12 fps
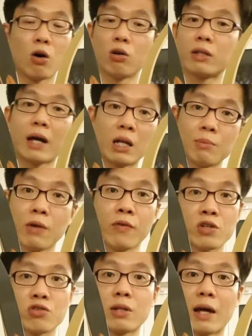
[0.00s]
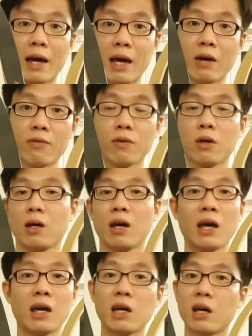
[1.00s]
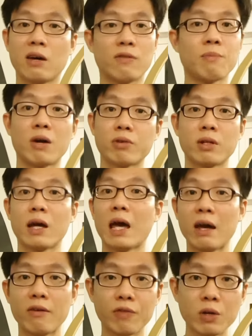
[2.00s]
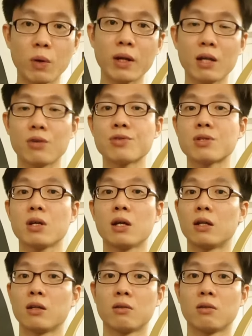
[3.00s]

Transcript: All the other manufacturers that I have, AF, Mariner, everyone else